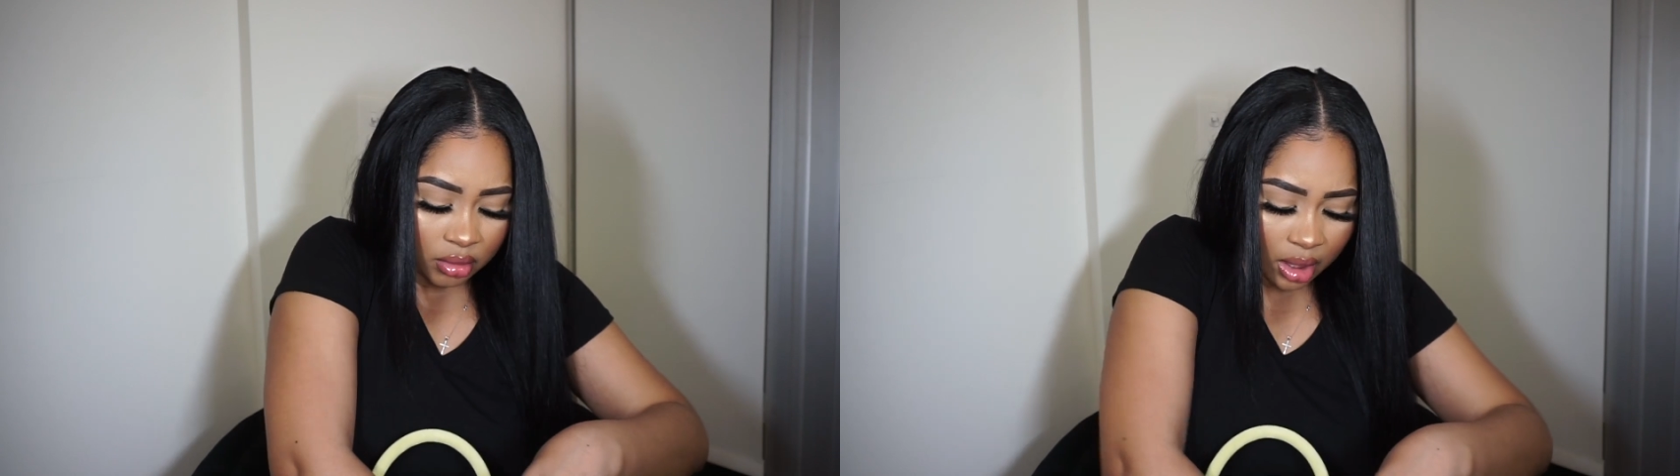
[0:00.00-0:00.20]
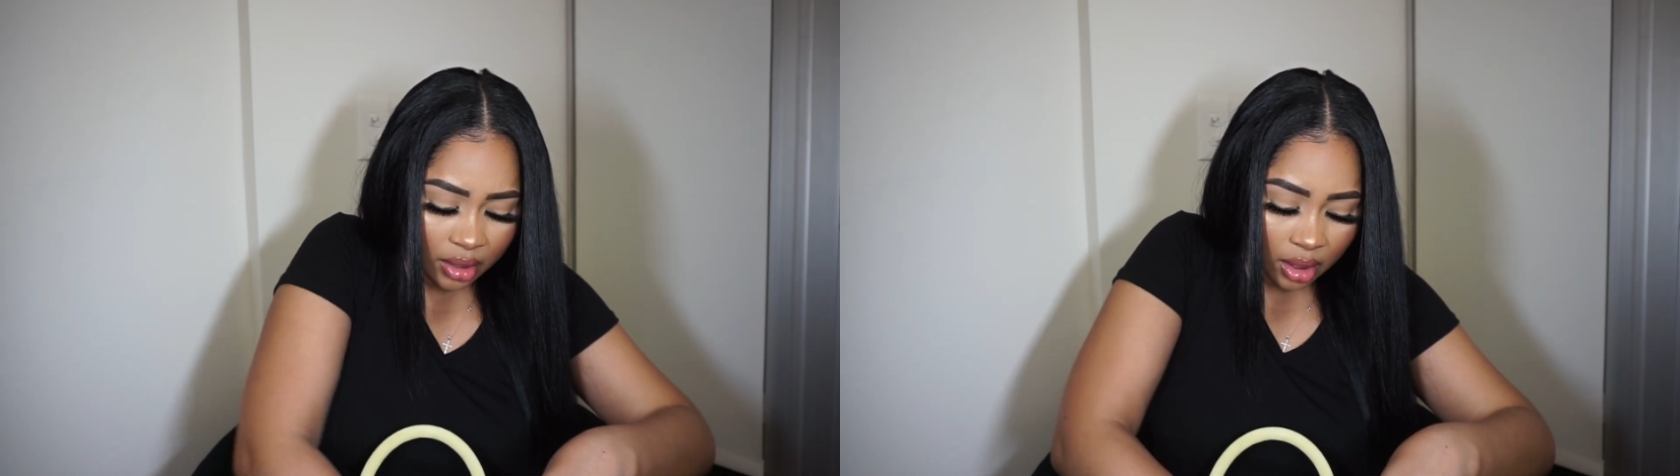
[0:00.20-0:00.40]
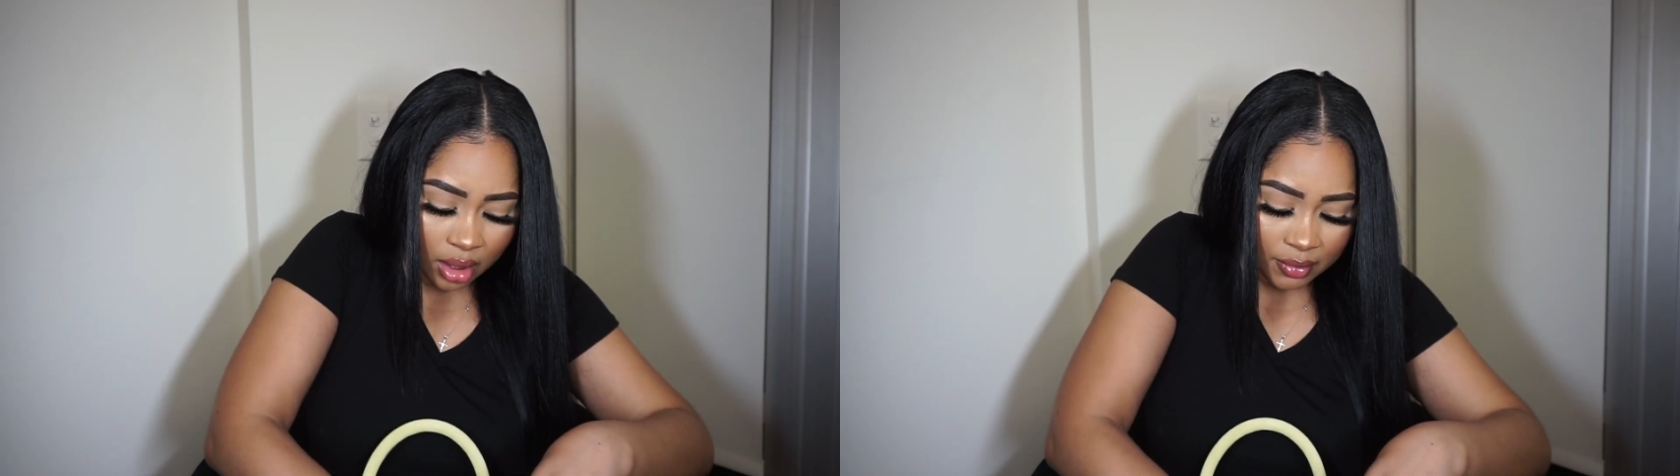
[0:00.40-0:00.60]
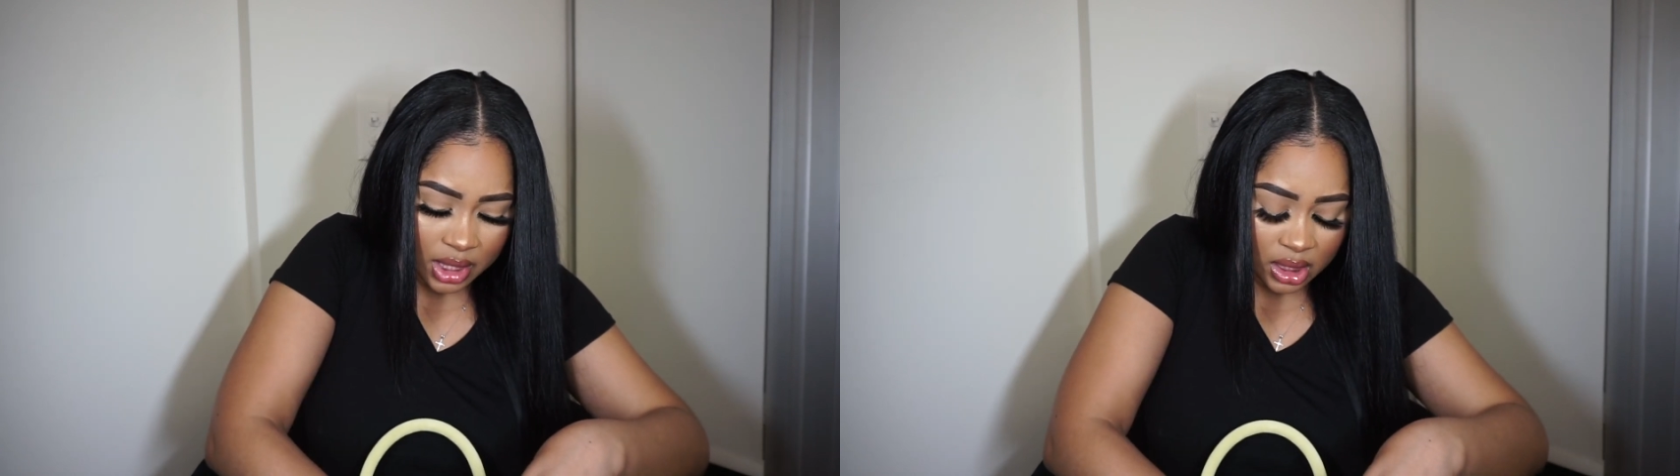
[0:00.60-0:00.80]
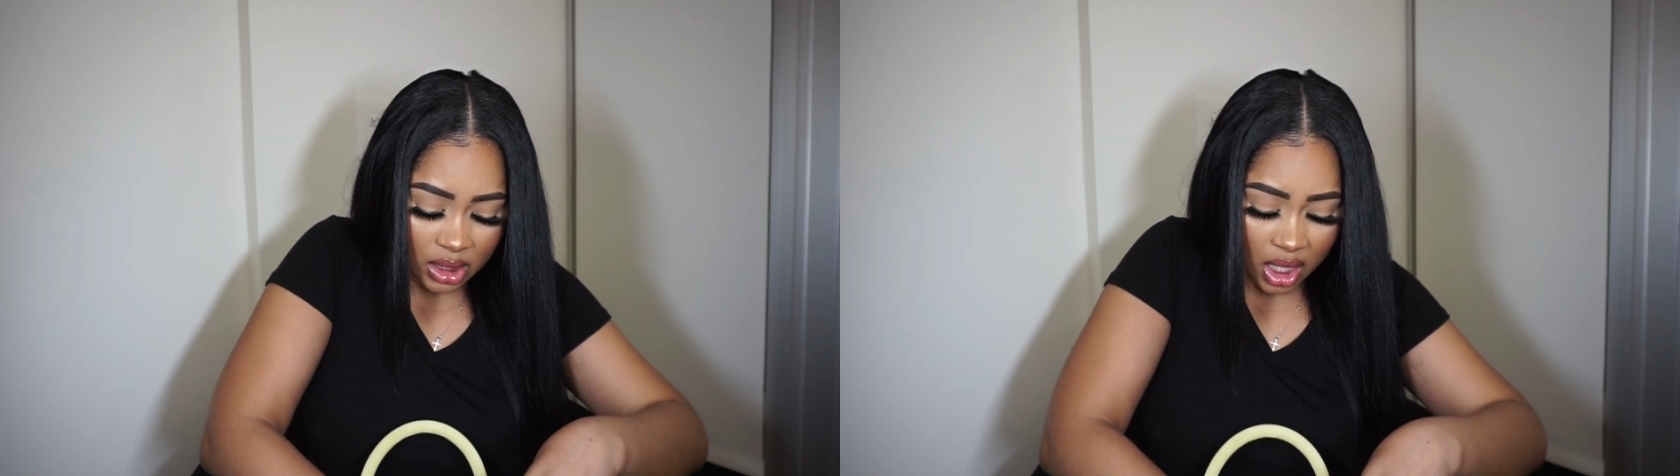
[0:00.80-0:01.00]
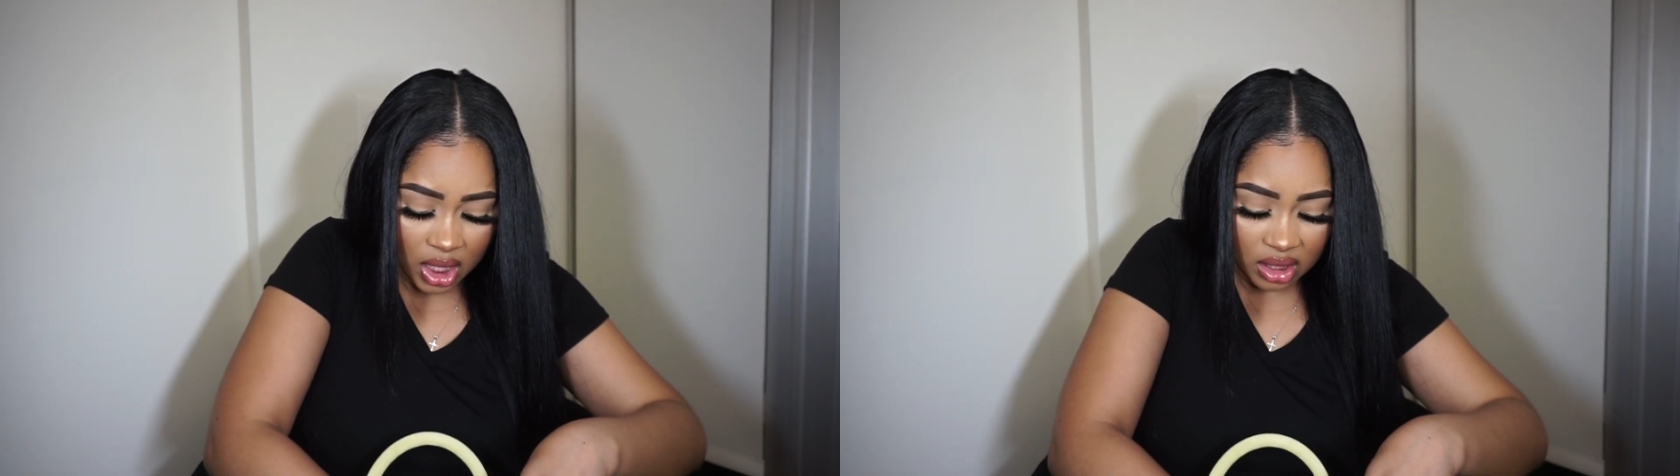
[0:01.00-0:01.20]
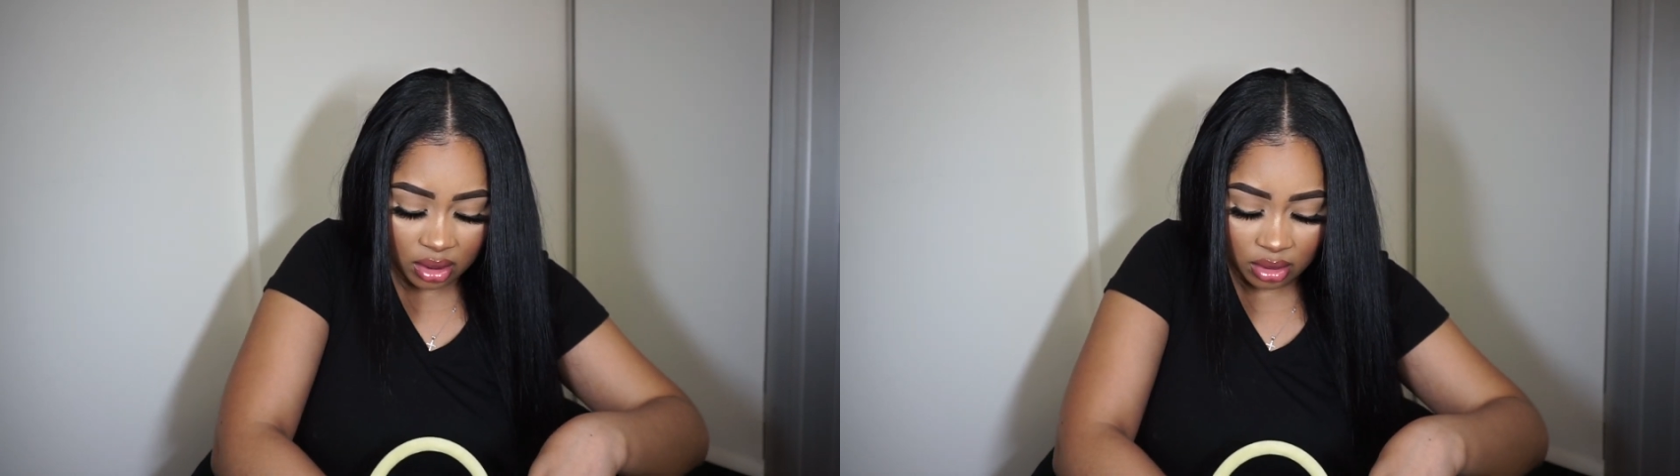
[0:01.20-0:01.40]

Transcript: nothing comes inside.